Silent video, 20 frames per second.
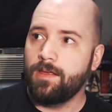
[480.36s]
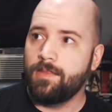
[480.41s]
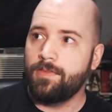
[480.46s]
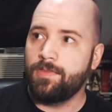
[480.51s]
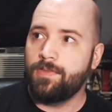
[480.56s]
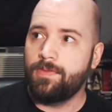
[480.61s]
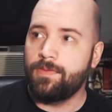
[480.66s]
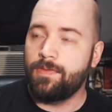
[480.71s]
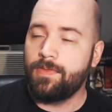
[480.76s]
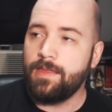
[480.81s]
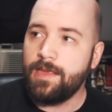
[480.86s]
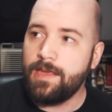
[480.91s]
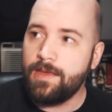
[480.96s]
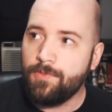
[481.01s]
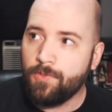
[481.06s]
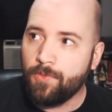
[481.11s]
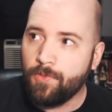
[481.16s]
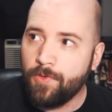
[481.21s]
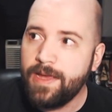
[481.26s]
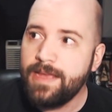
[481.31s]

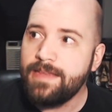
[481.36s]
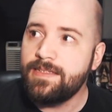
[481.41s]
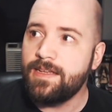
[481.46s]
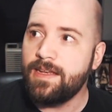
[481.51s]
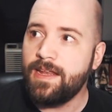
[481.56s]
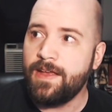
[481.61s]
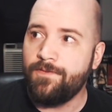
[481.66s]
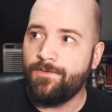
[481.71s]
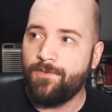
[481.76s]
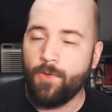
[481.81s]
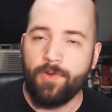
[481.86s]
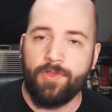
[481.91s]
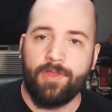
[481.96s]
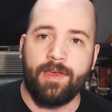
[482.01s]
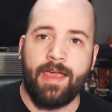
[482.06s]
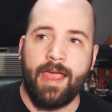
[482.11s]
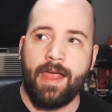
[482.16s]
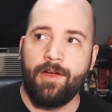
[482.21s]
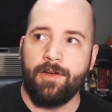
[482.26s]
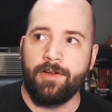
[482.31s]
reasoning for the
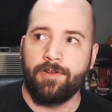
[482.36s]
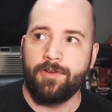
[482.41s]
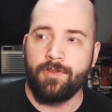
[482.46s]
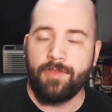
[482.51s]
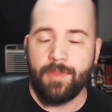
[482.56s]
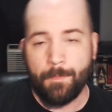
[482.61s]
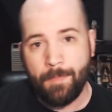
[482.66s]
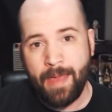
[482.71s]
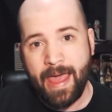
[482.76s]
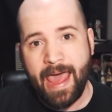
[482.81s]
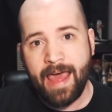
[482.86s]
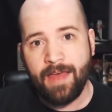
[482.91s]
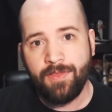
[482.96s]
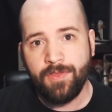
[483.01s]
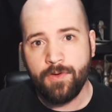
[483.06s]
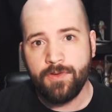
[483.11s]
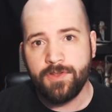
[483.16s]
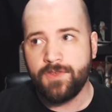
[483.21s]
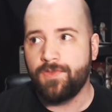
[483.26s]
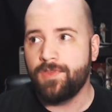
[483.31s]
character, the
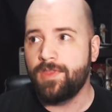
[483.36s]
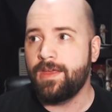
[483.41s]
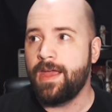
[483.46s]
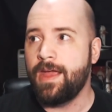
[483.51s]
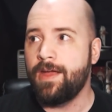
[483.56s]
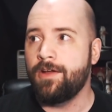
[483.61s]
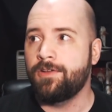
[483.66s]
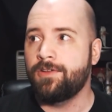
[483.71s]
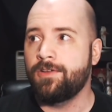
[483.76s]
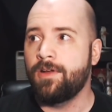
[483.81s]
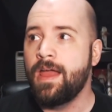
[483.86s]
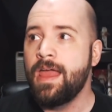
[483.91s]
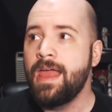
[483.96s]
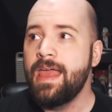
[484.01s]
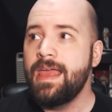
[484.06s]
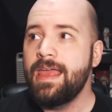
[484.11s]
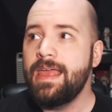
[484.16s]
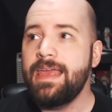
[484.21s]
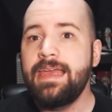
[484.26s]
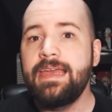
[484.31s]
pathos for the character,
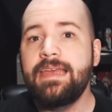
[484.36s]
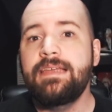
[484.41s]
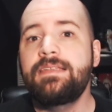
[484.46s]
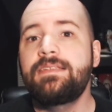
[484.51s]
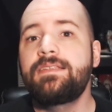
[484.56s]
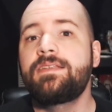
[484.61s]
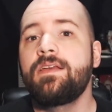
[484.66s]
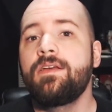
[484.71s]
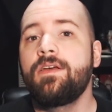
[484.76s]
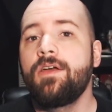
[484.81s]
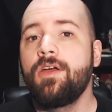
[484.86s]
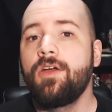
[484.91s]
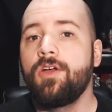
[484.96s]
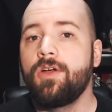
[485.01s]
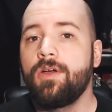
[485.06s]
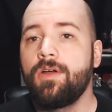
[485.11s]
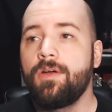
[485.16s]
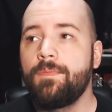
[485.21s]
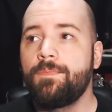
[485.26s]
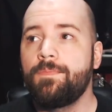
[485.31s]
is
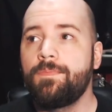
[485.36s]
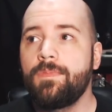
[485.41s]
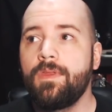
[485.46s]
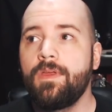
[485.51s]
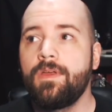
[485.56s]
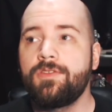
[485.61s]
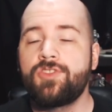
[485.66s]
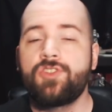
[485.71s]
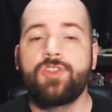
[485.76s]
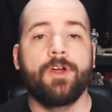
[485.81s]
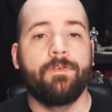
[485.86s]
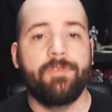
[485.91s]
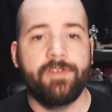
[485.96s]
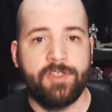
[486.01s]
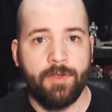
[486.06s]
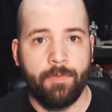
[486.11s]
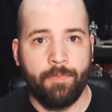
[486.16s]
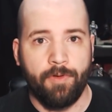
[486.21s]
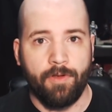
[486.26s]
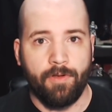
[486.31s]

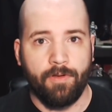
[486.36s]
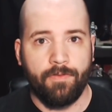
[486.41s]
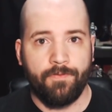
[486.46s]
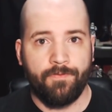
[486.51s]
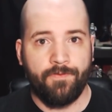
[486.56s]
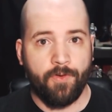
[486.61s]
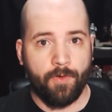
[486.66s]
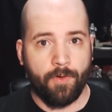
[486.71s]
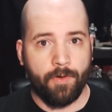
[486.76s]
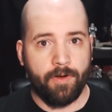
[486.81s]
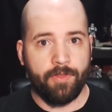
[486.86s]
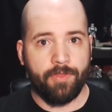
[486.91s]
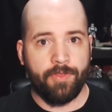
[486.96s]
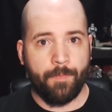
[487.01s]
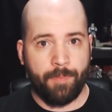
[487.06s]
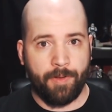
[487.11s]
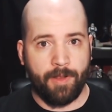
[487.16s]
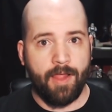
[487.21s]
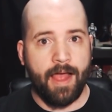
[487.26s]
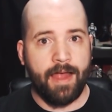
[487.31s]
serviceable for the
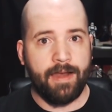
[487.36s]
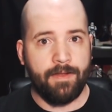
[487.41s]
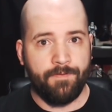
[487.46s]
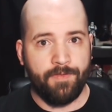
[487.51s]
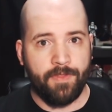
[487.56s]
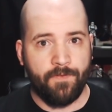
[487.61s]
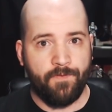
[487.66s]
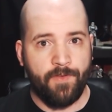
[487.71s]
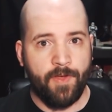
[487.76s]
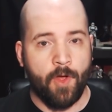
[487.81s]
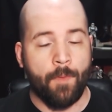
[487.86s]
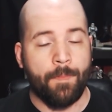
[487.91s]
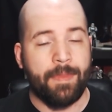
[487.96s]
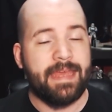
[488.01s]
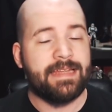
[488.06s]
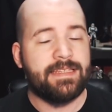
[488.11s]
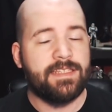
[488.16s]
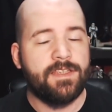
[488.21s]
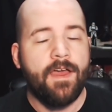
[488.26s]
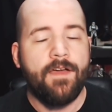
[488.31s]
plot of the film.
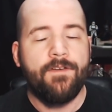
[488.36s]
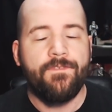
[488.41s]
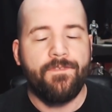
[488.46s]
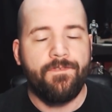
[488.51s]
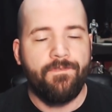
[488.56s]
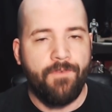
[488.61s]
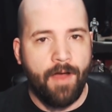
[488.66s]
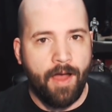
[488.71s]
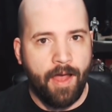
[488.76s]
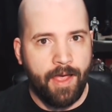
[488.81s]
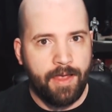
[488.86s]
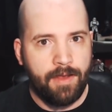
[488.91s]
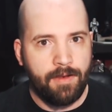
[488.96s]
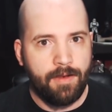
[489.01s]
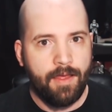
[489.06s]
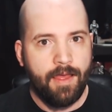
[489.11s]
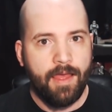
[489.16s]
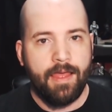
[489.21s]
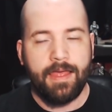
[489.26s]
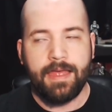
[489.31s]
It's fine,
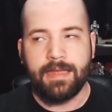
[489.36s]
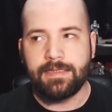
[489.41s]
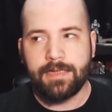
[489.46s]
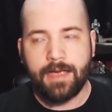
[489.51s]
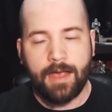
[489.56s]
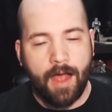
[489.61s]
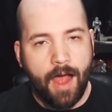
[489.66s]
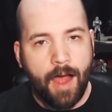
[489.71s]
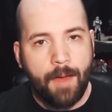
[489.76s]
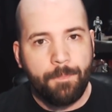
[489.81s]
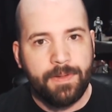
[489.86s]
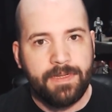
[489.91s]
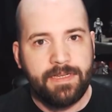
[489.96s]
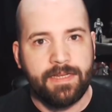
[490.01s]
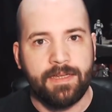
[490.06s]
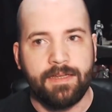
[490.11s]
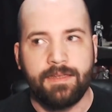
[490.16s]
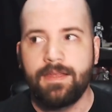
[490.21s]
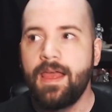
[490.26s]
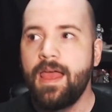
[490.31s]
it's
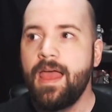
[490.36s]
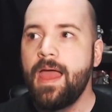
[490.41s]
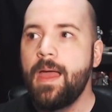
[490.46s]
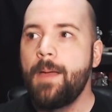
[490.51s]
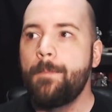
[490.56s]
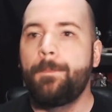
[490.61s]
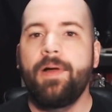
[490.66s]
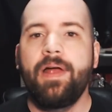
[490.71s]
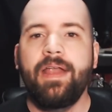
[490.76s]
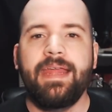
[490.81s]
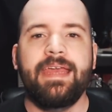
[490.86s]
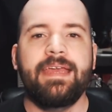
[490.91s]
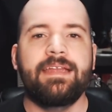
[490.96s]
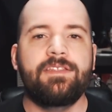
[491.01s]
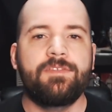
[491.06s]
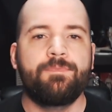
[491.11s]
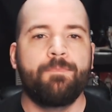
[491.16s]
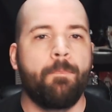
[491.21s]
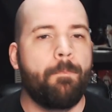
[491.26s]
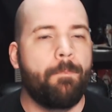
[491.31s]
competent, but
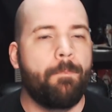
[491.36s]
it's